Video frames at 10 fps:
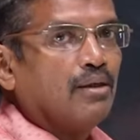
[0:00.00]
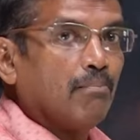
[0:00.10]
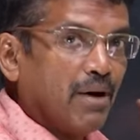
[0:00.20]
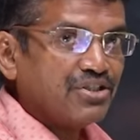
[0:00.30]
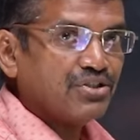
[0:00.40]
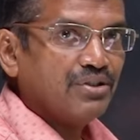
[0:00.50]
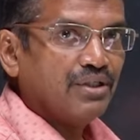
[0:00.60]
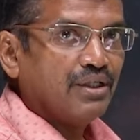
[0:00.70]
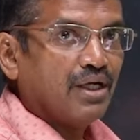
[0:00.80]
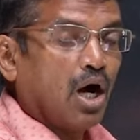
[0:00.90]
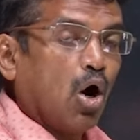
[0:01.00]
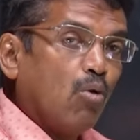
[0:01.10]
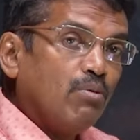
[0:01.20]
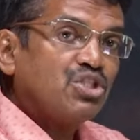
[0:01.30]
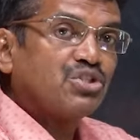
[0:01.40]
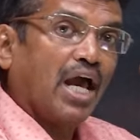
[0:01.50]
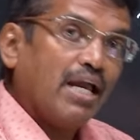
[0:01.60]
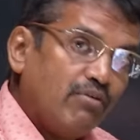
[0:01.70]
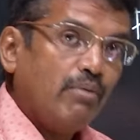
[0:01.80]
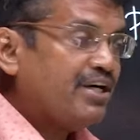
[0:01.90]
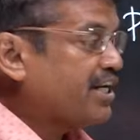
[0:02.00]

But how much time will be